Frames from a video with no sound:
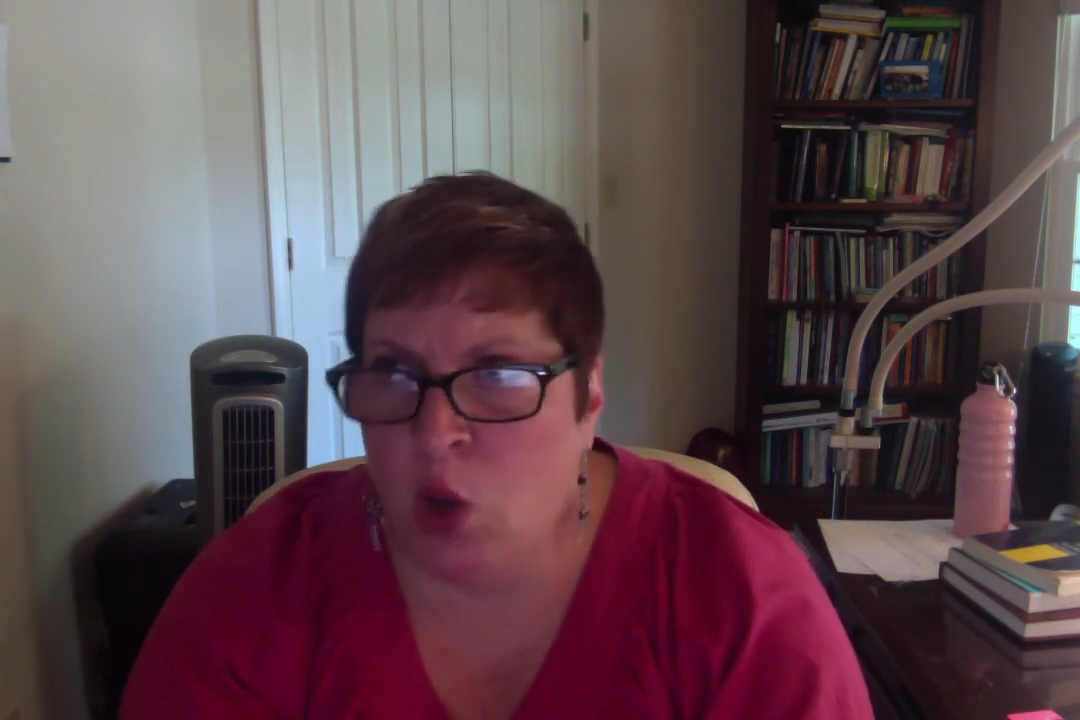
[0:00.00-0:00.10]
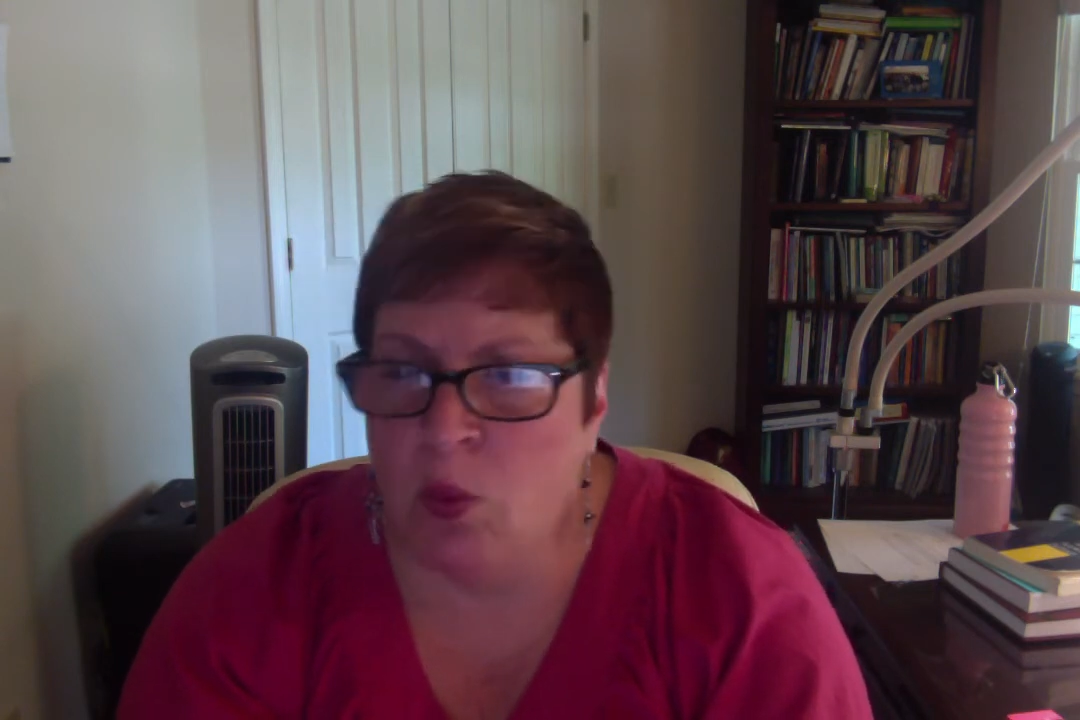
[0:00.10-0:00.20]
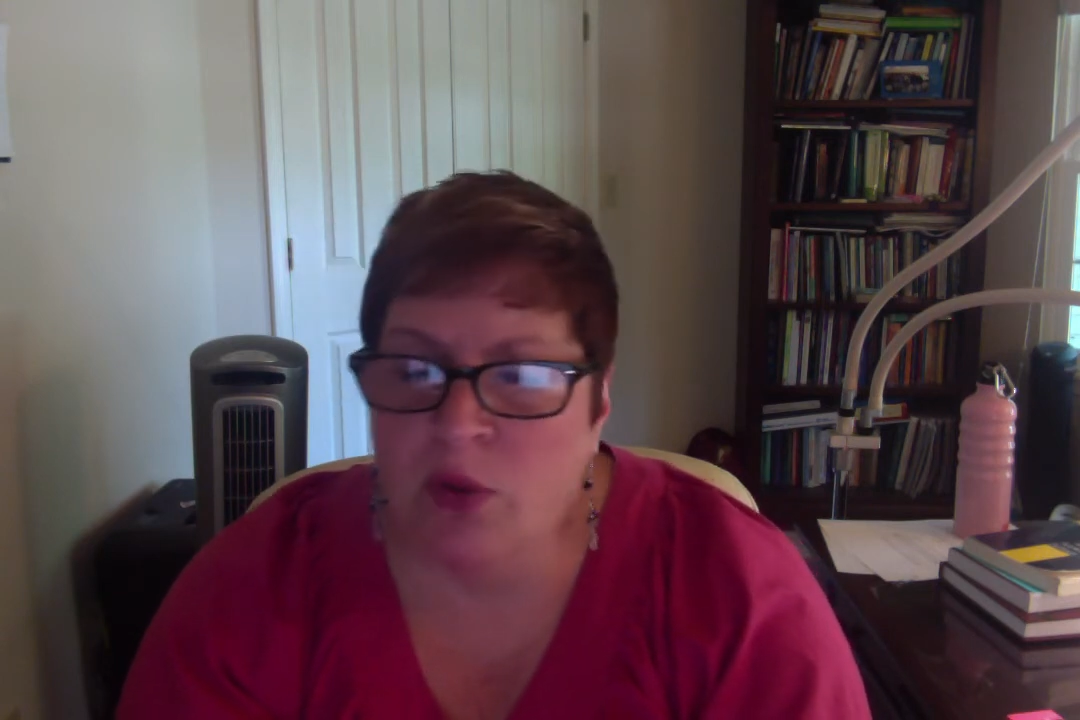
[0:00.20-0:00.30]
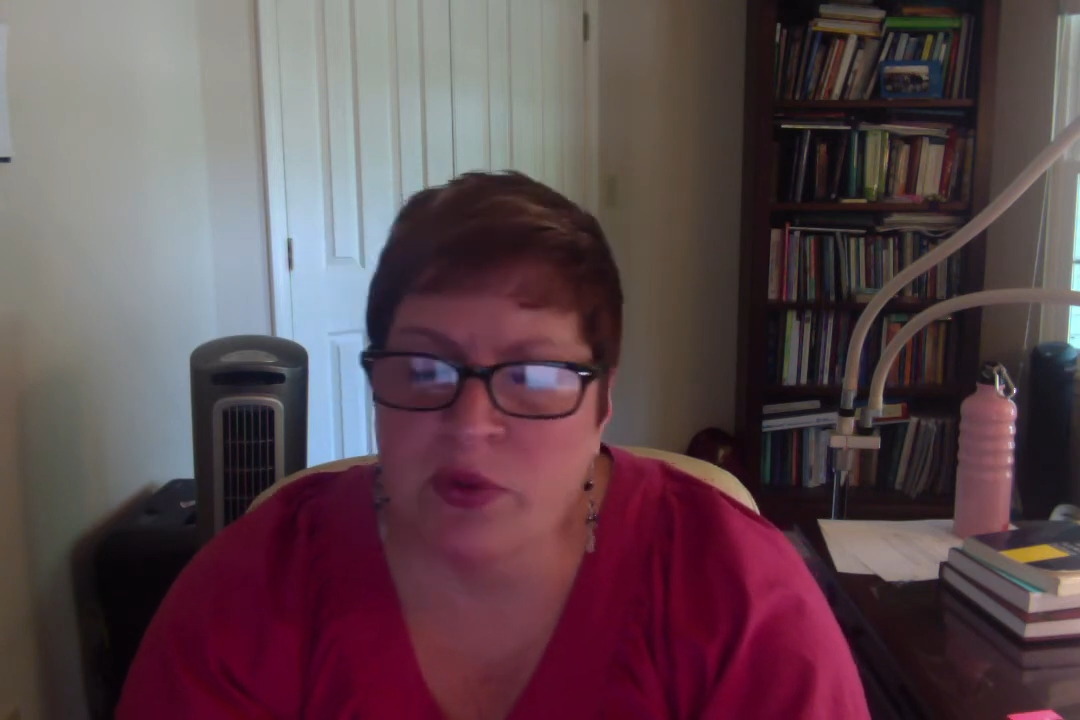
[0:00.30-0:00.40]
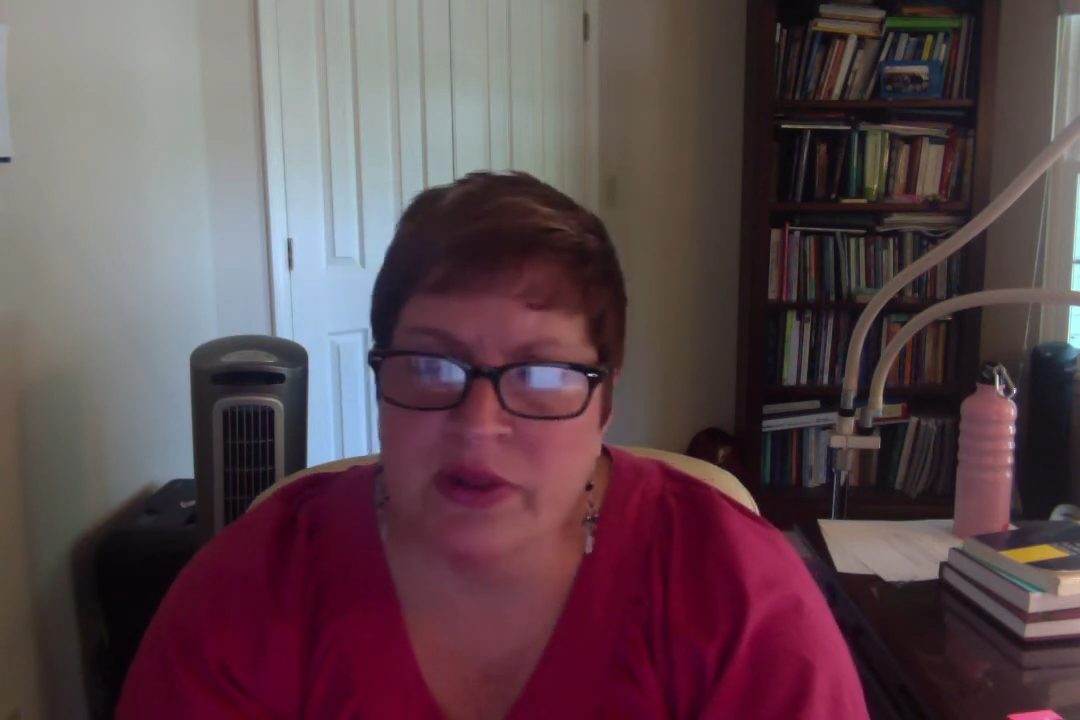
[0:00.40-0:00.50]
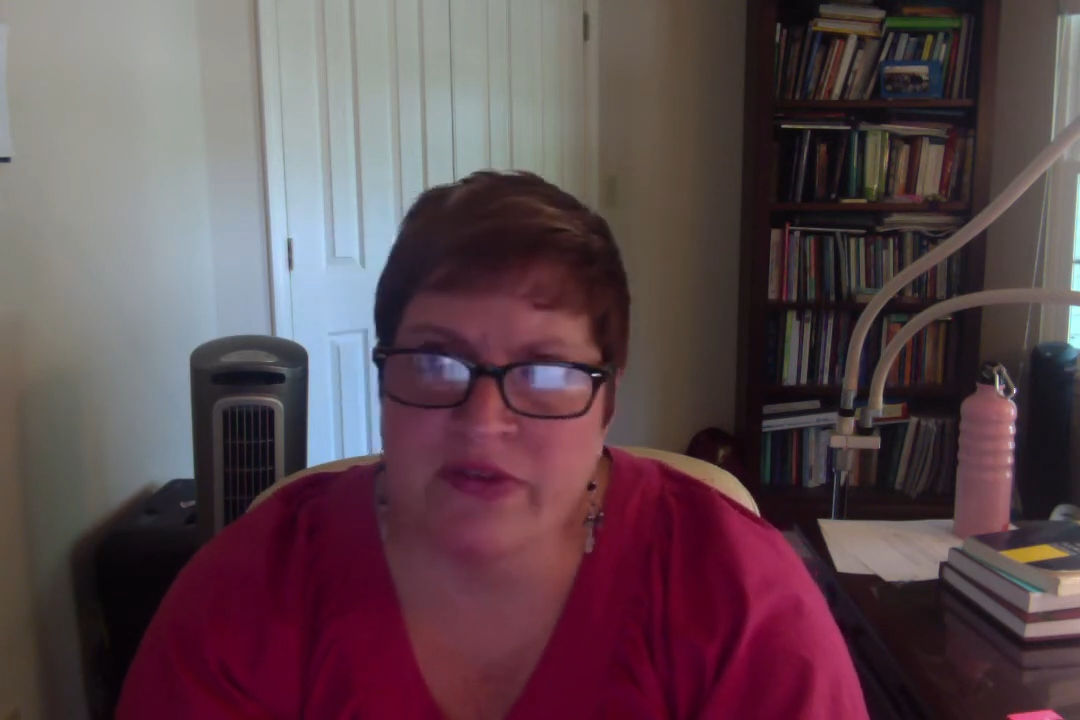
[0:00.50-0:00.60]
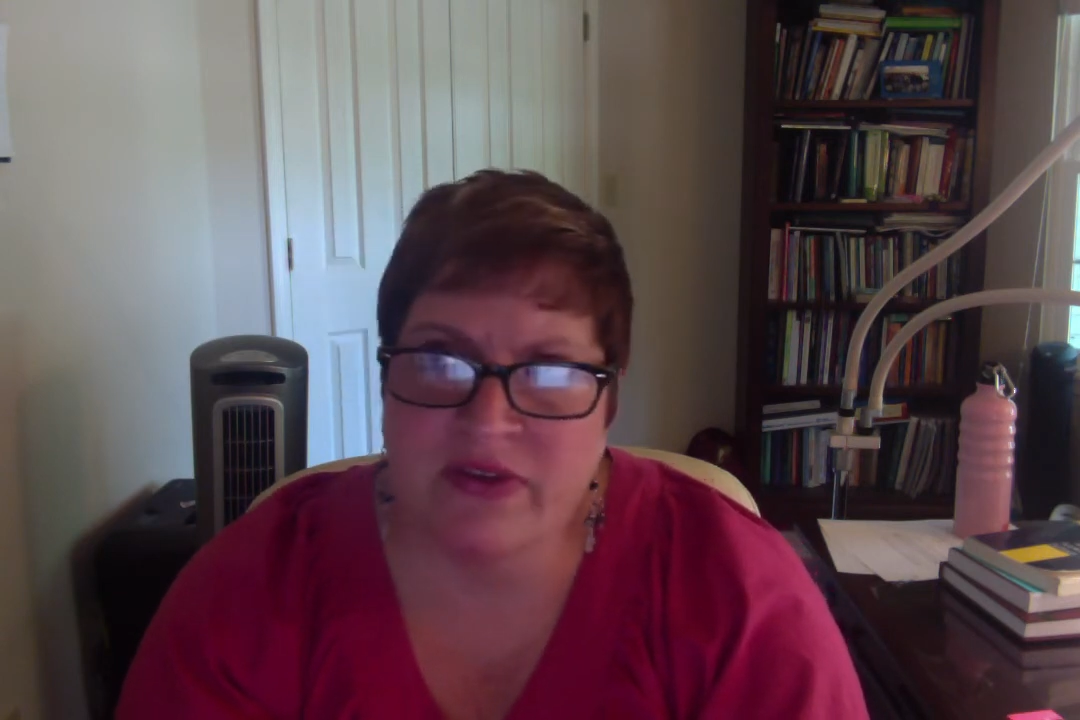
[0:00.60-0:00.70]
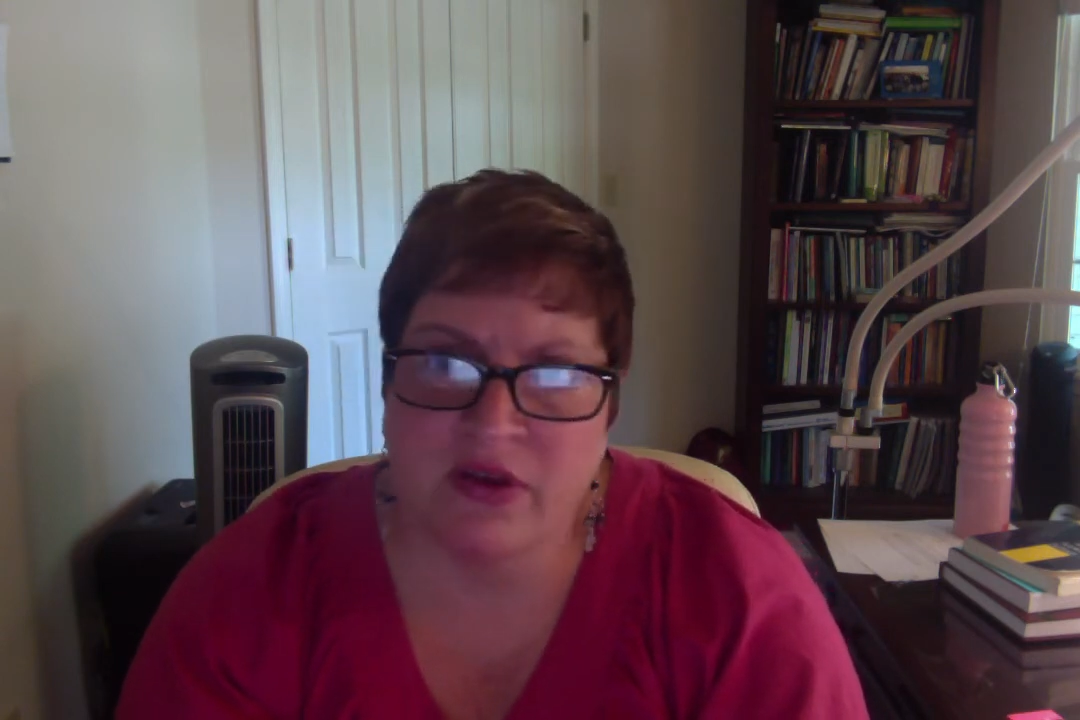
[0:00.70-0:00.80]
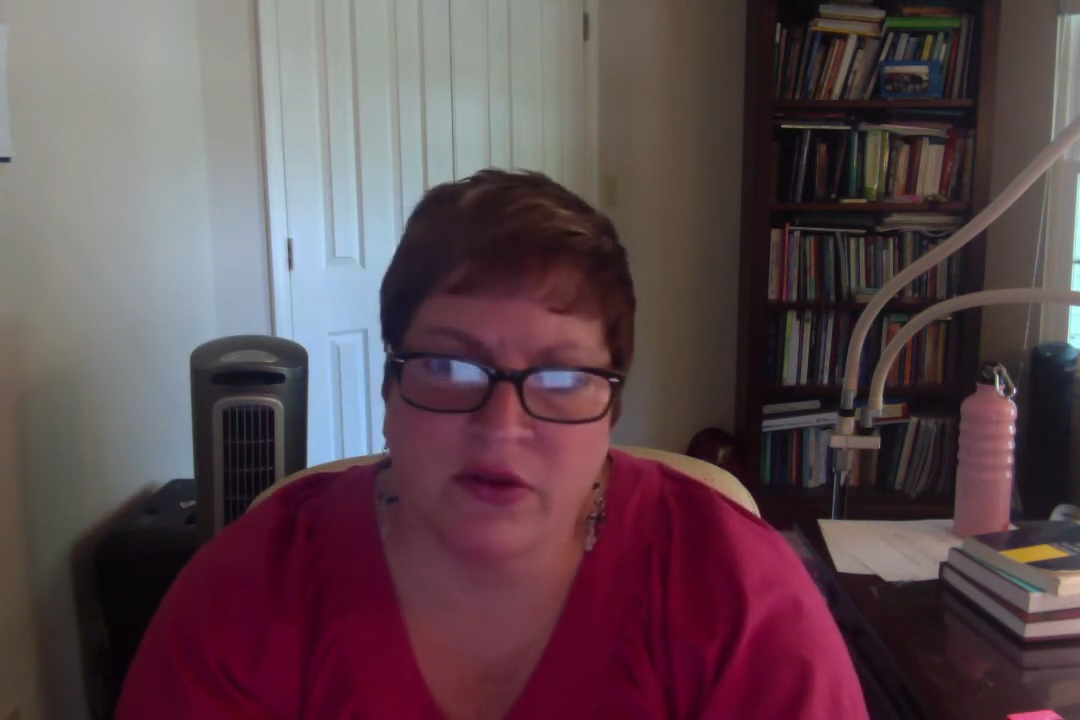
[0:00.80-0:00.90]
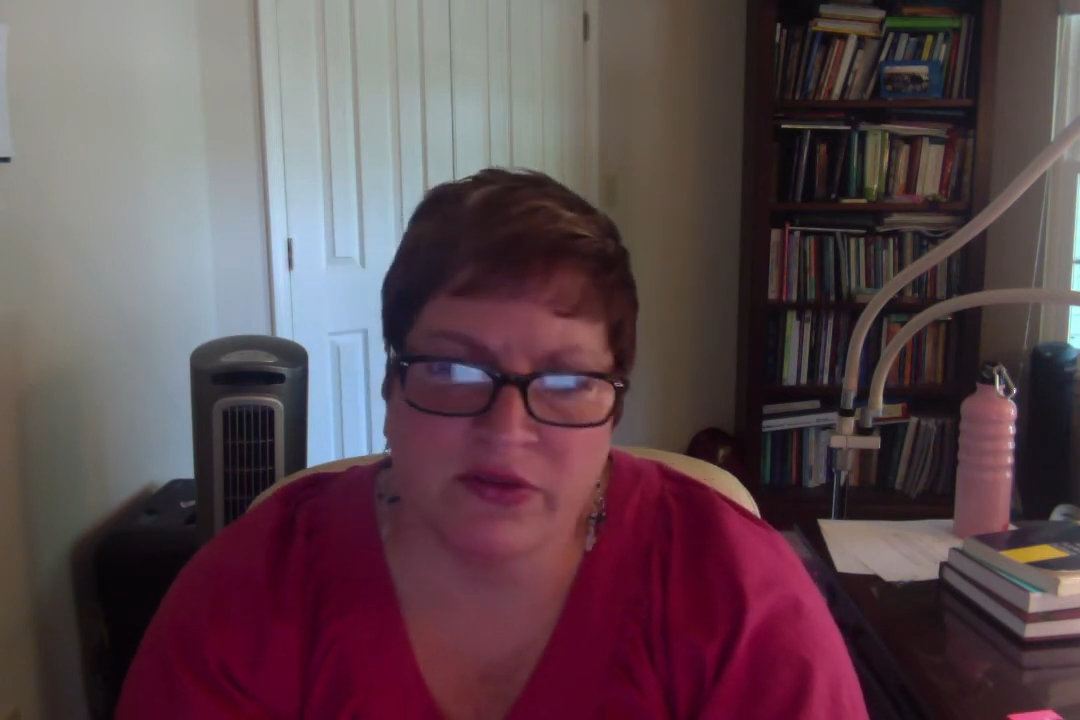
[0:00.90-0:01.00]
What were the
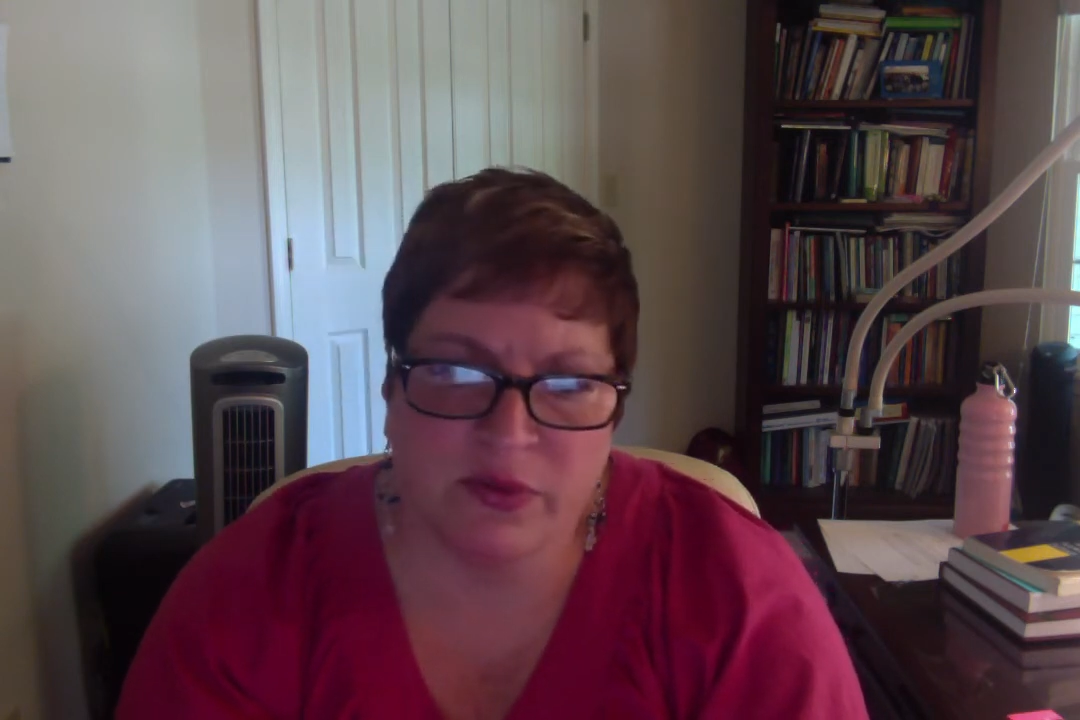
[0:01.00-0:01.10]
skills